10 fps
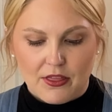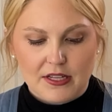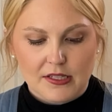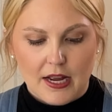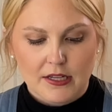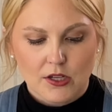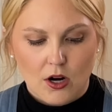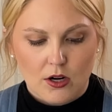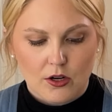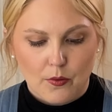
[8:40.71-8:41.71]
These guys
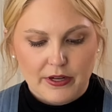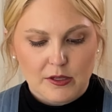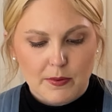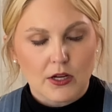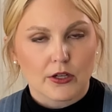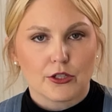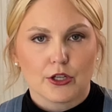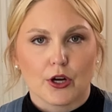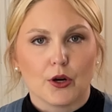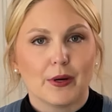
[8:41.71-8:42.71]
are going to be good to
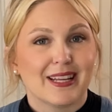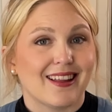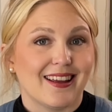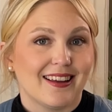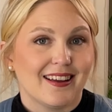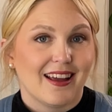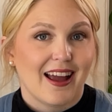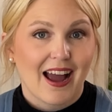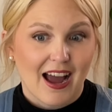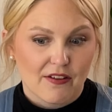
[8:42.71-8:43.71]
go in like
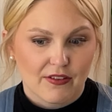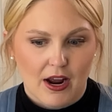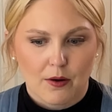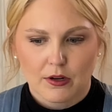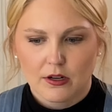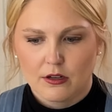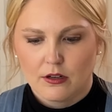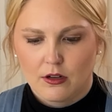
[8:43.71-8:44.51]
half an hour.